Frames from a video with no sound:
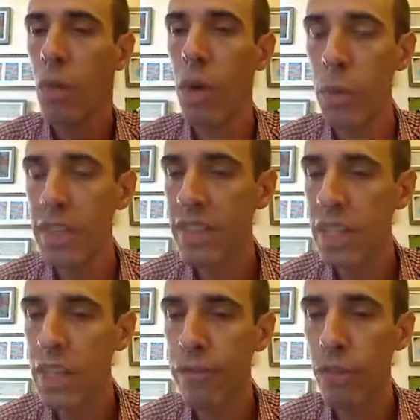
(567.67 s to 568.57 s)
what we
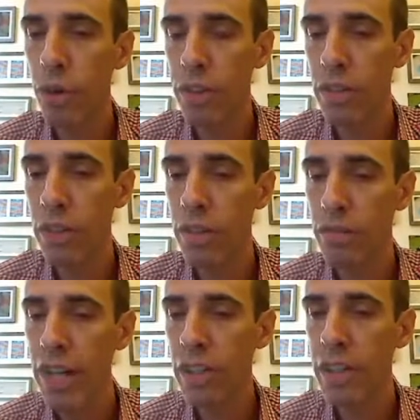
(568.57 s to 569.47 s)
see for the
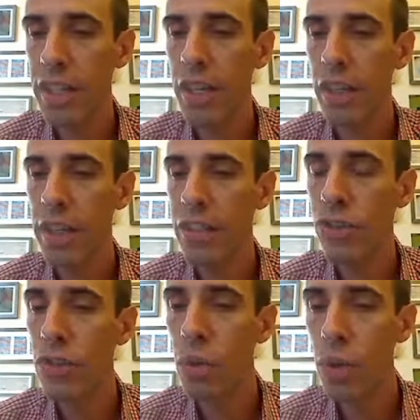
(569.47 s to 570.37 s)
record here is
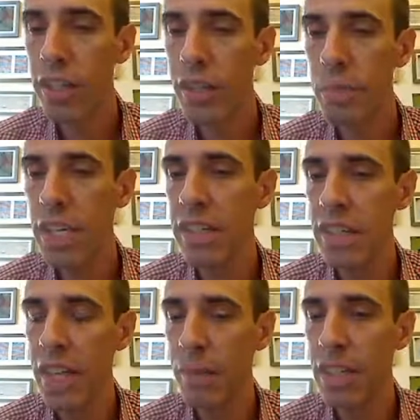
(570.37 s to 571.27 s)
during the
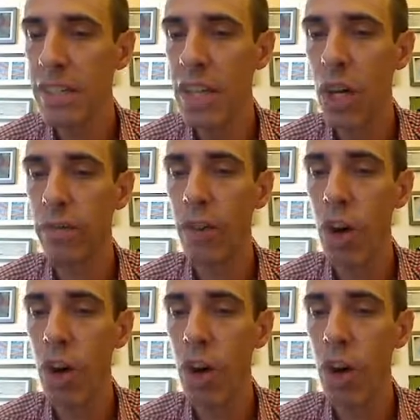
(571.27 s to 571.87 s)
PETM itself,